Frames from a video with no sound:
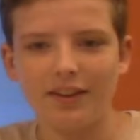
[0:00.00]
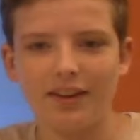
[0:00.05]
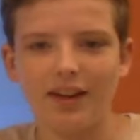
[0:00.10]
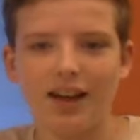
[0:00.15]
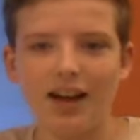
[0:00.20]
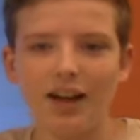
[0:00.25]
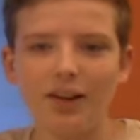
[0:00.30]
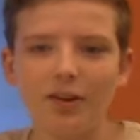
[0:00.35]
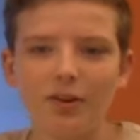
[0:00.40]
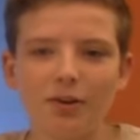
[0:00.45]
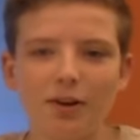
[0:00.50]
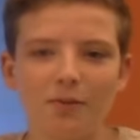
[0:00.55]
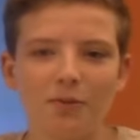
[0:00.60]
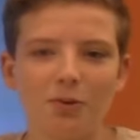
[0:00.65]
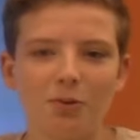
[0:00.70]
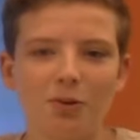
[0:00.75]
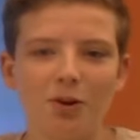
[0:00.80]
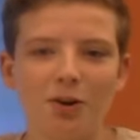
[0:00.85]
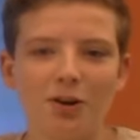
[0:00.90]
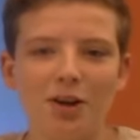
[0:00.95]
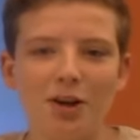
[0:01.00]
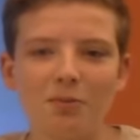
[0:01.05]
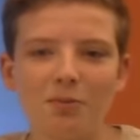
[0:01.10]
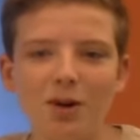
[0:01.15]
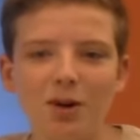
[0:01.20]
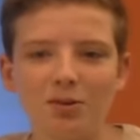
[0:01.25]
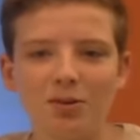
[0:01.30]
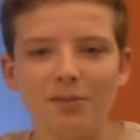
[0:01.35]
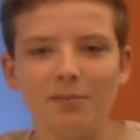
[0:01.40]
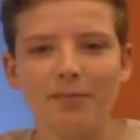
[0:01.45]
Hello everyone, and
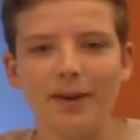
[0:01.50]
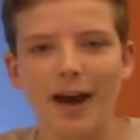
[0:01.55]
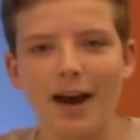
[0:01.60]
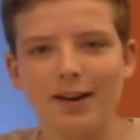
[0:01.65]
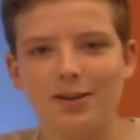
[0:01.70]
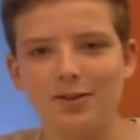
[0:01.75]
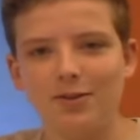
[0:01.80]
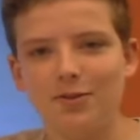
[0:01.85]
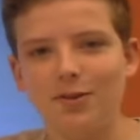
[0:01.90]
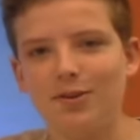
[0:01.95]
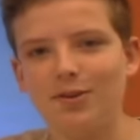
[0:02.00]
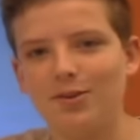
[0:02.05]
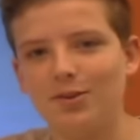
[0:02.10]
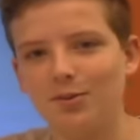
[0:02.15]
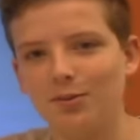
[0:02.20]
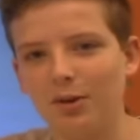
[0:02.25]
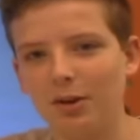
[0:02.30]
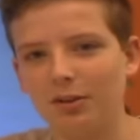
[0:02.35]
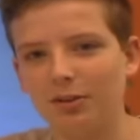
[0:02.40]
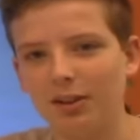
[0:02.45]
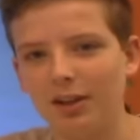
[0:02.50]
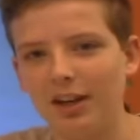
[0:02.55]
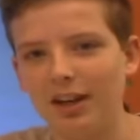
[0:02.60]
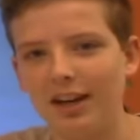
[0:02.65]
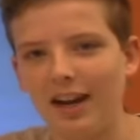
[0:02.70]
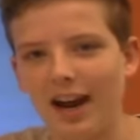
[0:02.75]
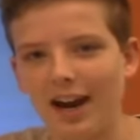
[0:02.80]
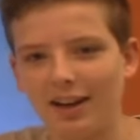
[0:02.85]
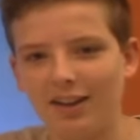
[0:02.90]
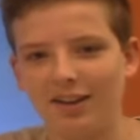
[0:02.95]
welcome back to Historically
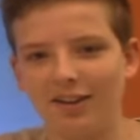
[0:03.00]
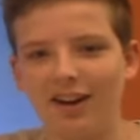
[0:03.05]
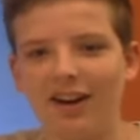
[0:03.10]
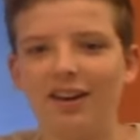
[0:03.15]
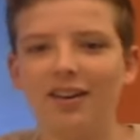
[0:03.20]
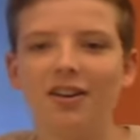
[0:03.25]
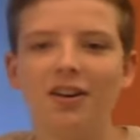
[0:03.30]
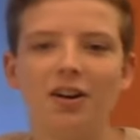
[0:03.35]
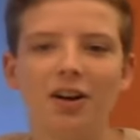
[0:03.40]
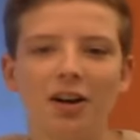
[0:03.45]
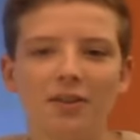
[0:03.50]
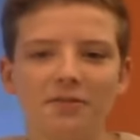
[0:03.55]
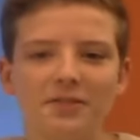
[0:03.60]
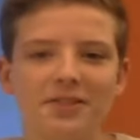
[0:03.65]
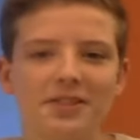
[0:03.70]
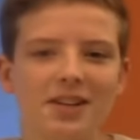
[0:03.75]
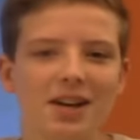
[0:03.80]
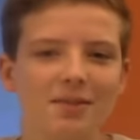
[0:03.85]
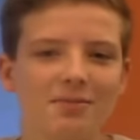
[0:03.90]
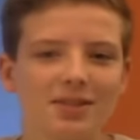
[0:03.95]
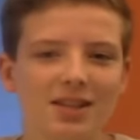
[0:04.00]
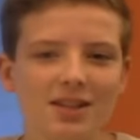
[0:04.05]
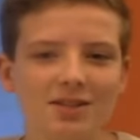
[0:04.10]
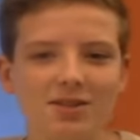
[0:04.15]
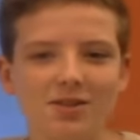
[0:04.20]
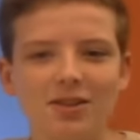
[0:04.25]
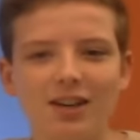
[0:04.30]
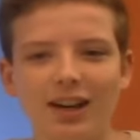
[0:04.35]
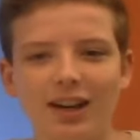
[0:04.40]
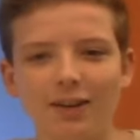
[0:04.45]
Inaccurate. Oftentimes
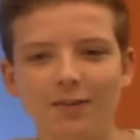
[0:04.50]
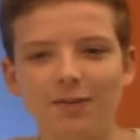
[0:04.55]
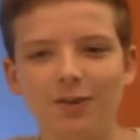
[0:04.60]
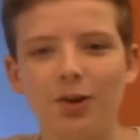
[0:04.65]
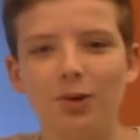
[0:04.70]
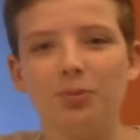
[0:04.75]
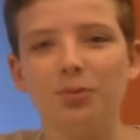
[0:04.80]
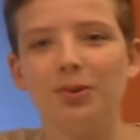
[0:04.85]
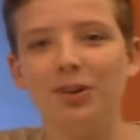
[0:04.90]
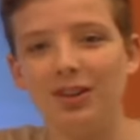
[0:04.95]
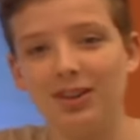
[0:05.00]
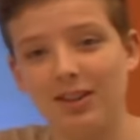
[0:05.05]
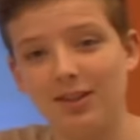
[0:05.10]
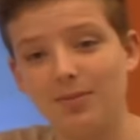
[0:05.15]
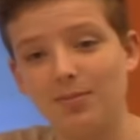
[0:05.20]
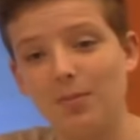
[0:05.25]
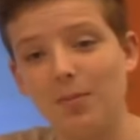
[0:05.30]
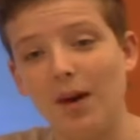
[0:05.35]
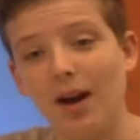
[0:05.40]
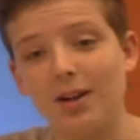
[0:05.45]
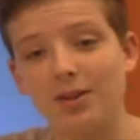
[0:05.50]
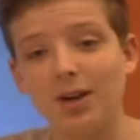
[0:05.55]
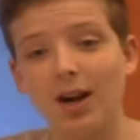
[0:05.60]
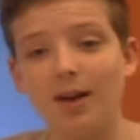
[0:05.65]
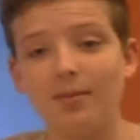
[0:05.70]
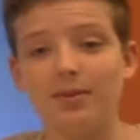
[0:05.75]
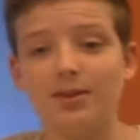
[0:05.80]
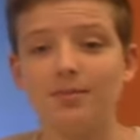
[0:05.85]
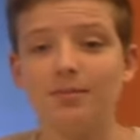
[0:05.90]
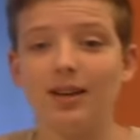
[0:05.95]
history can feel pointless, but my
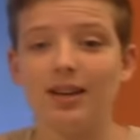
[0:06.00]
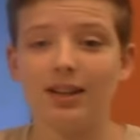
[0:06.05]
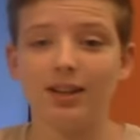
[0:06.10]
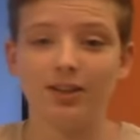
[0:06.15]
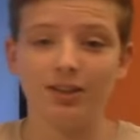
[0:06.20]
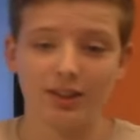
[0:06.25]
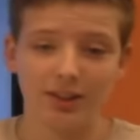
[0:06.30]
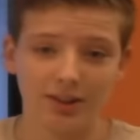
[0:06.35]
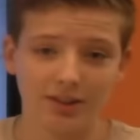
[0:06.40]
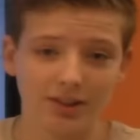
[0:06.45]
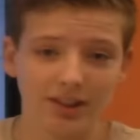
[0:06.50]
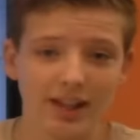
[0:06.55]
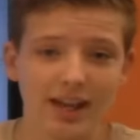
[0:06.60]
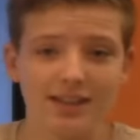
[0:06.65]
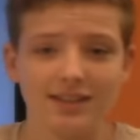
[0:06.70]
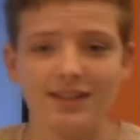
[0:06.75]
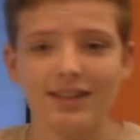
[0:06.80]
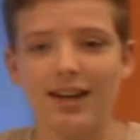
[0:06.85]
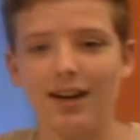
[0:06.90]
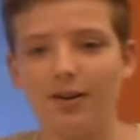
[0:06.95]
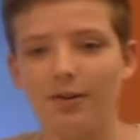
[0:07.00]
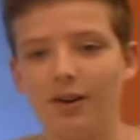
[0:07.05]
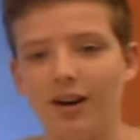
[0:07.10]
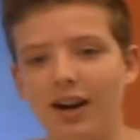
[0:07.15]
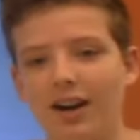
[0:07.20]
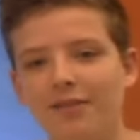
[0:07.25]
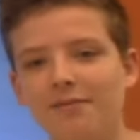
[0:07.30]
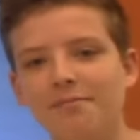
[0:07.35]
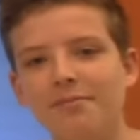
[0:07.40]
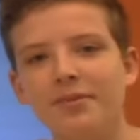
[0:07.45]
job is to make it a little less that
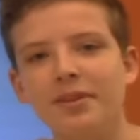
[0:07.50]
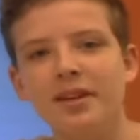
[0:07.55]
way.